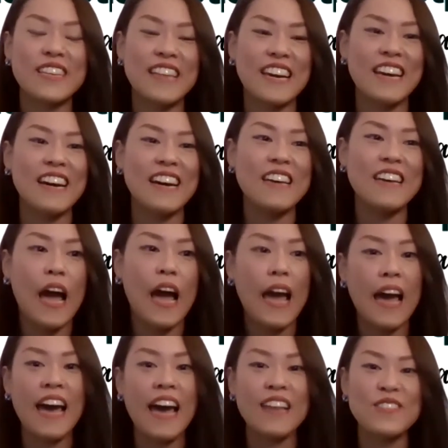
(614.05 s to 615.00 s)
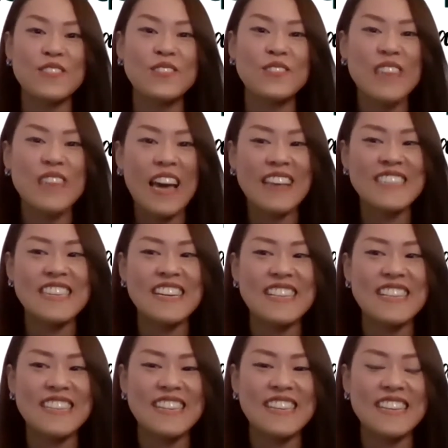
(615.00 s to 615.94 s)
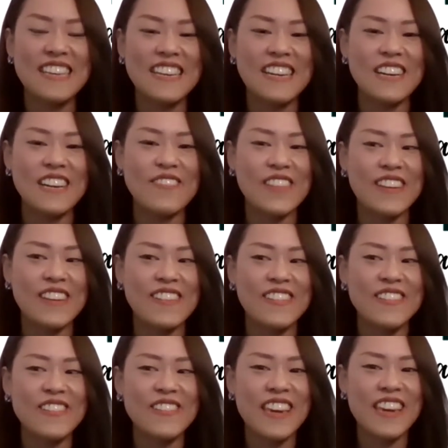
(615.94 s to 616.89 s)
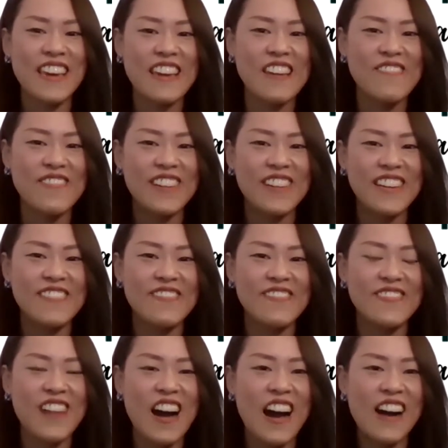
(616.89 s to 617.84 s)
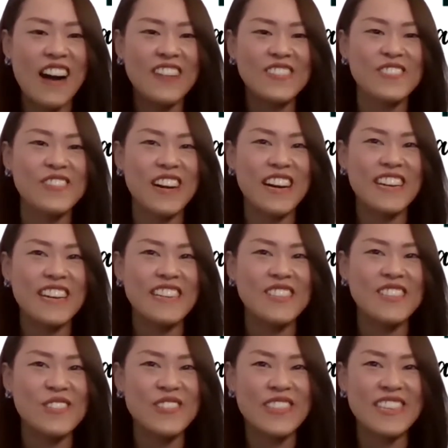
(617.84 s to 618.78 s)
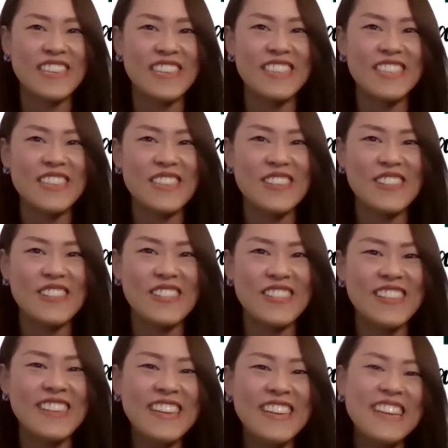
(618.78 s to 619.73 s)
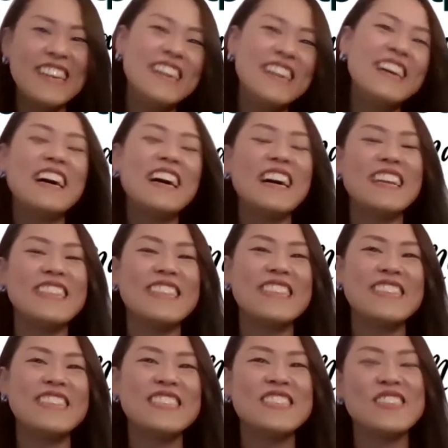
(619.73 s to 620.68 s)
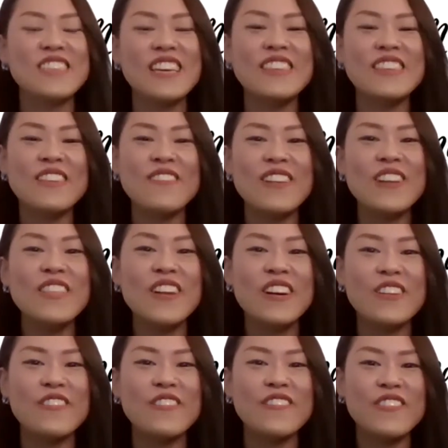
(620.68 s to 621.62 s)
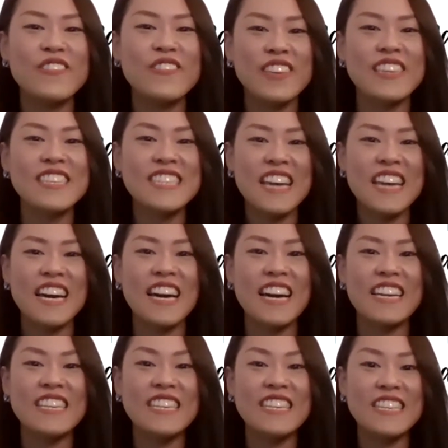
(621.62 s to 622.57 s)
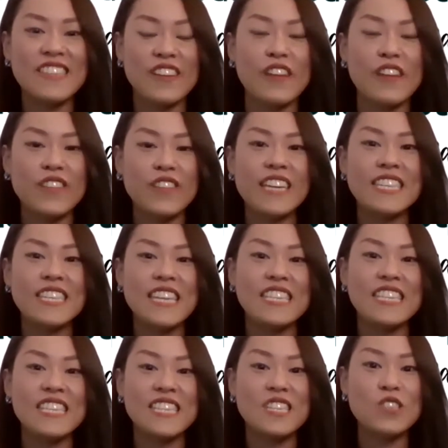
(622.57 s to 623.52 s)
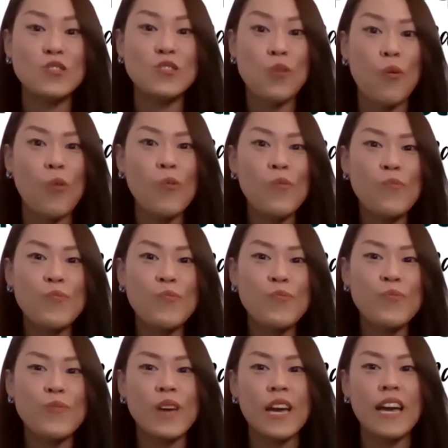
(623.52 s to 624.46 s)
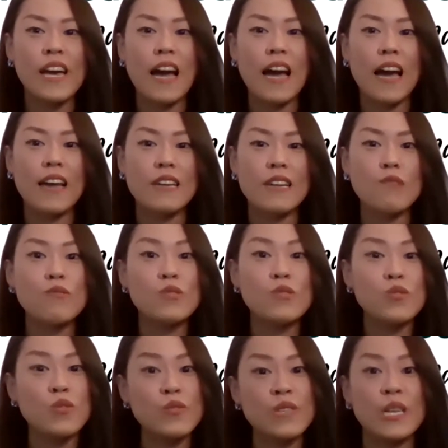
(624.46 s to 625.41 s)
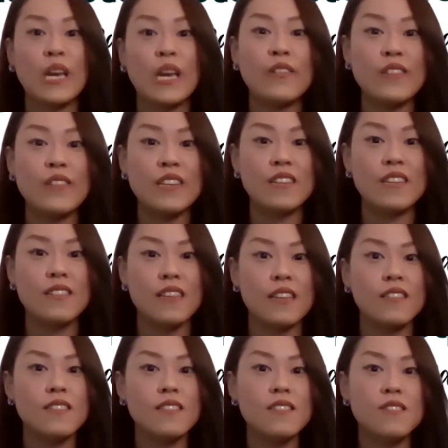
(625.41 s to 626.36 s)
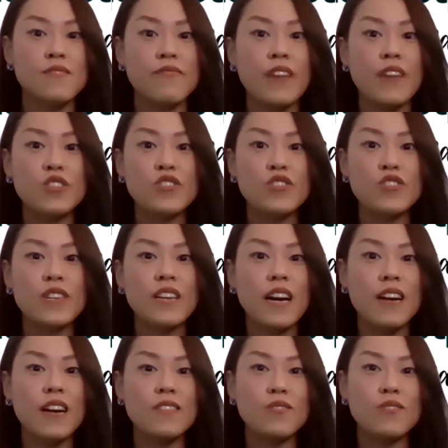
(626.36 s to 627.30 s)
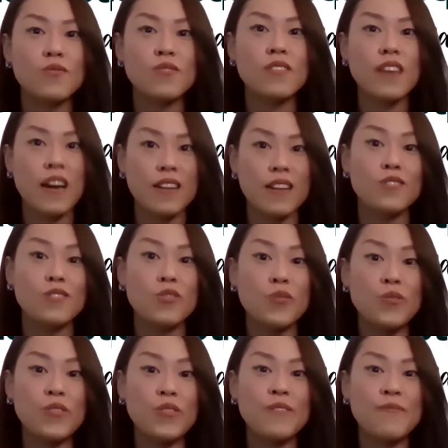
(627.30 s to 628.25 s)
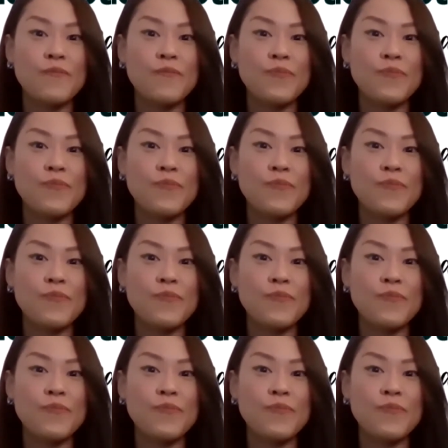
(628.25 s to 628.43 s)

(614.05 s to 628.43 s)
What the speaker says: Like I had to use Excel and like, okay, what, how do I do this, you know? And so that there were a lot of things I realized I didn't know. And it was so scary, like just venturing out into the unknown.